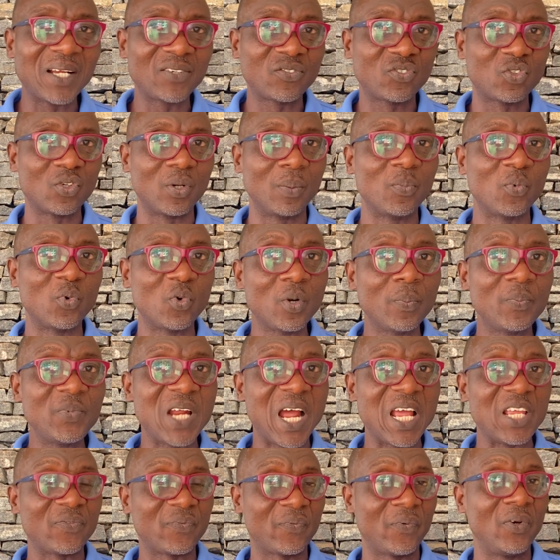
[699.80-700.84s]
subgroup
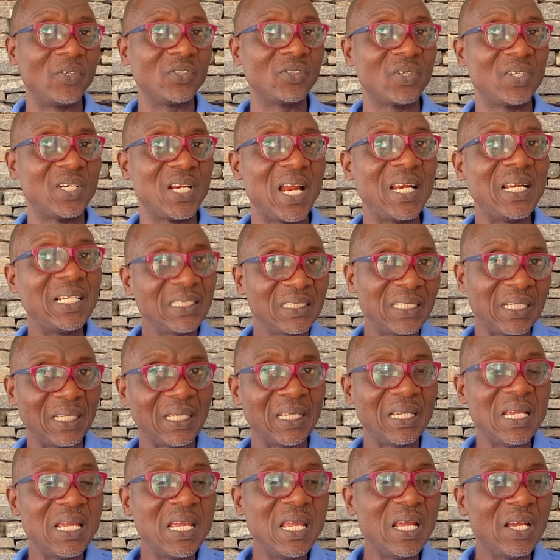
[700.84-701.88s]

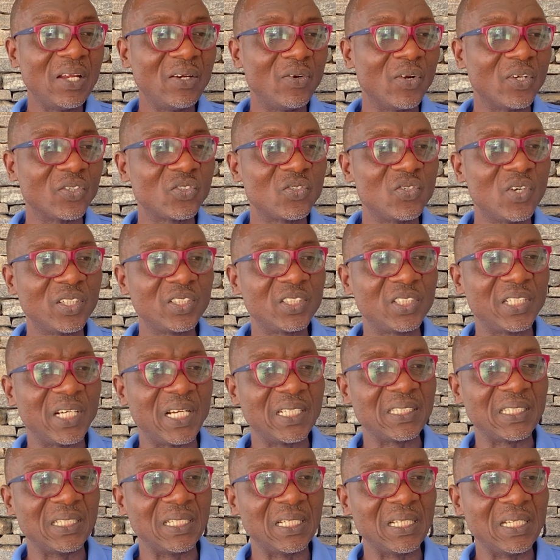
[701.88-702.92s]
dysfunctionality does not
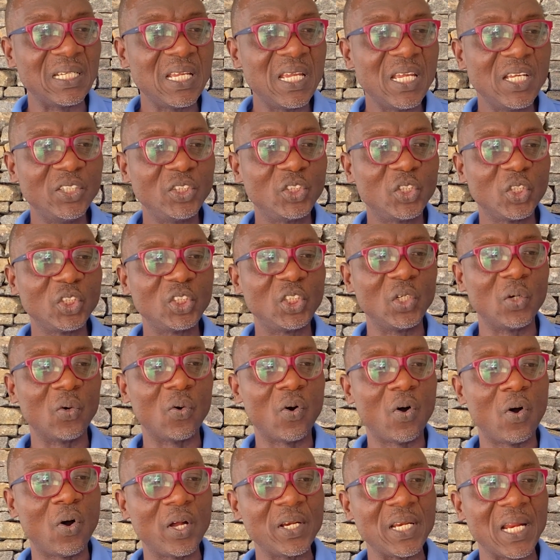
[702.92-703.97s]
threaten social
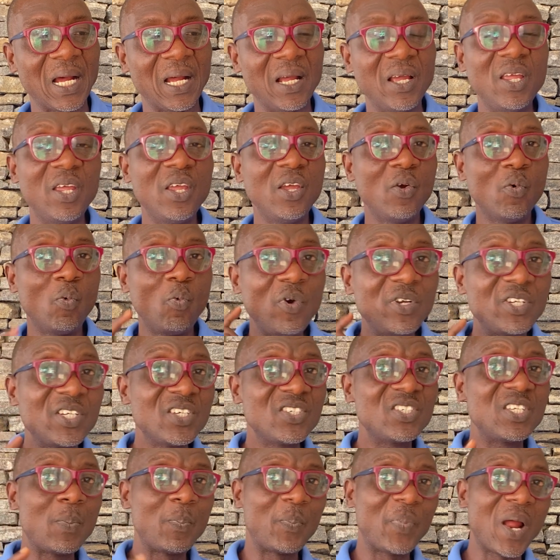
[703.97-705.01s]
order, which is
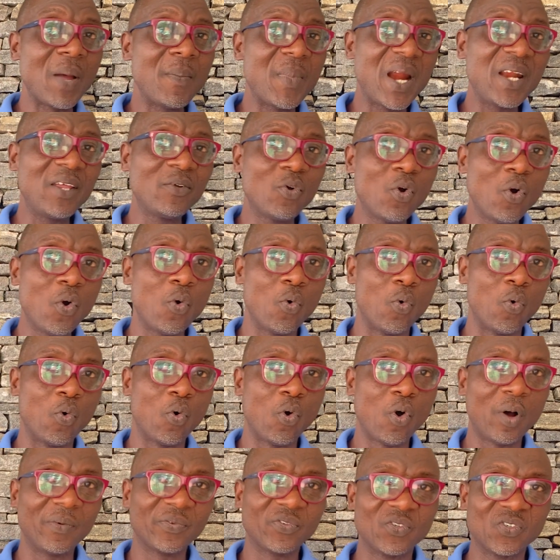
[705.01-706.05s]
the primary goal
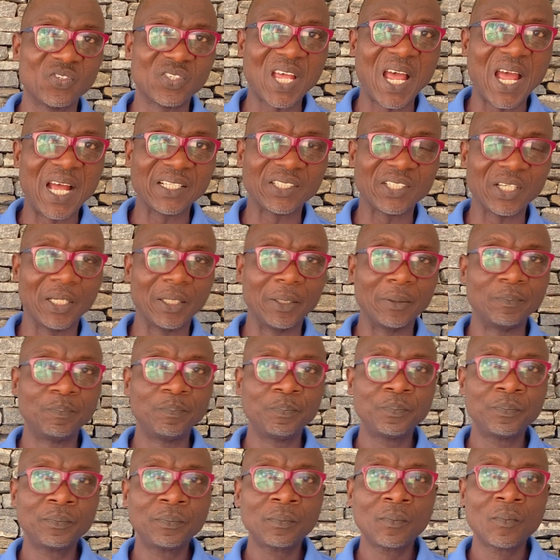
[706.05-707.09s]
of society.
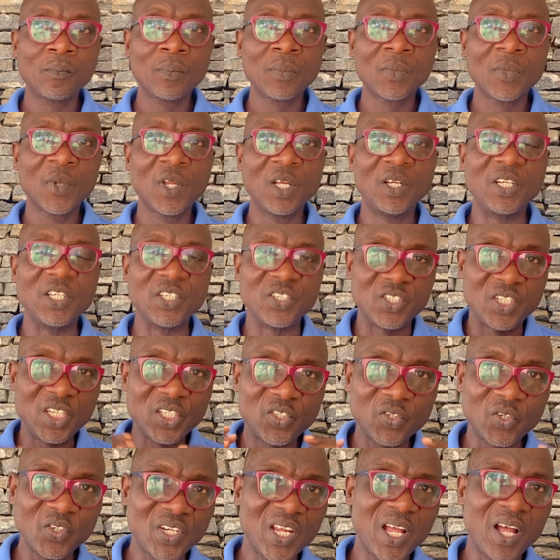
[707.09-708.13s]
It's this
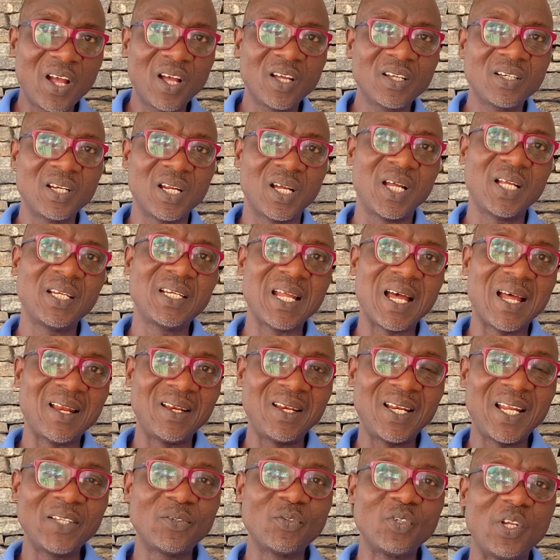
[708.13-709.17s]
social order that
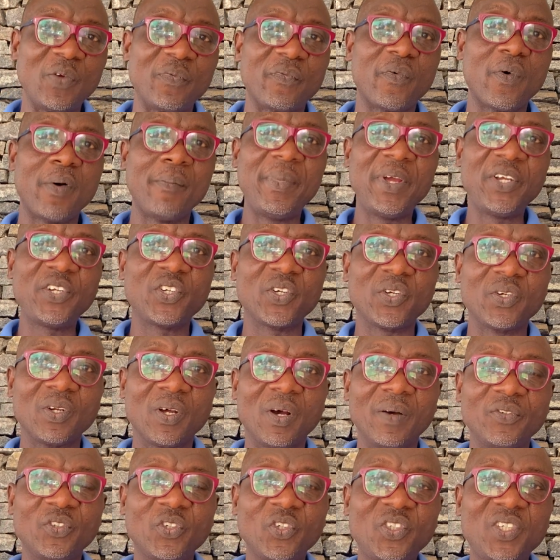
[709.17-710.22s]
led to the formation
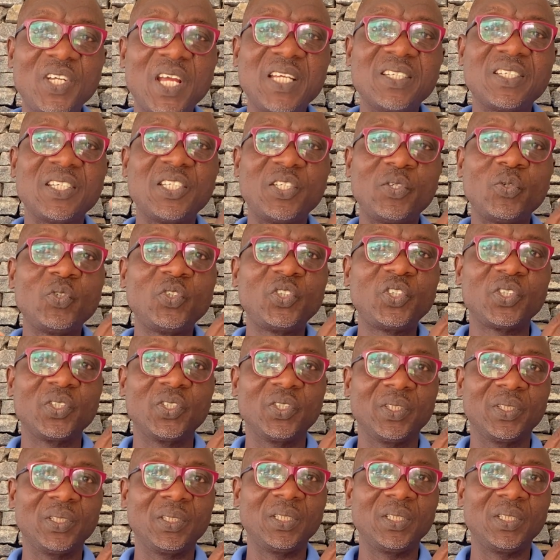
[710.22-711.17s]
of social institutions,